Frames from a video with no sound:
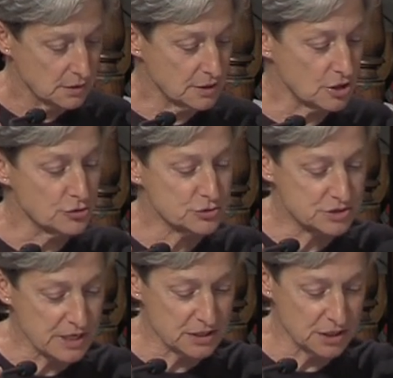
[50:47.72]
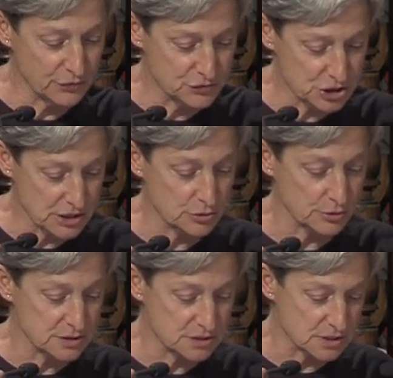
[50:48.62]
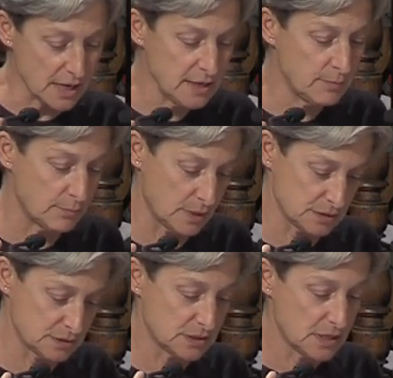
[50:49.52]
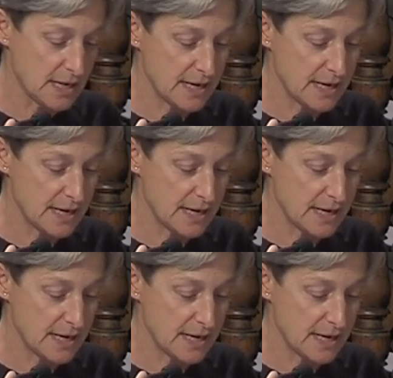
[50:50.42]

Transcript: An understanding of gender assignment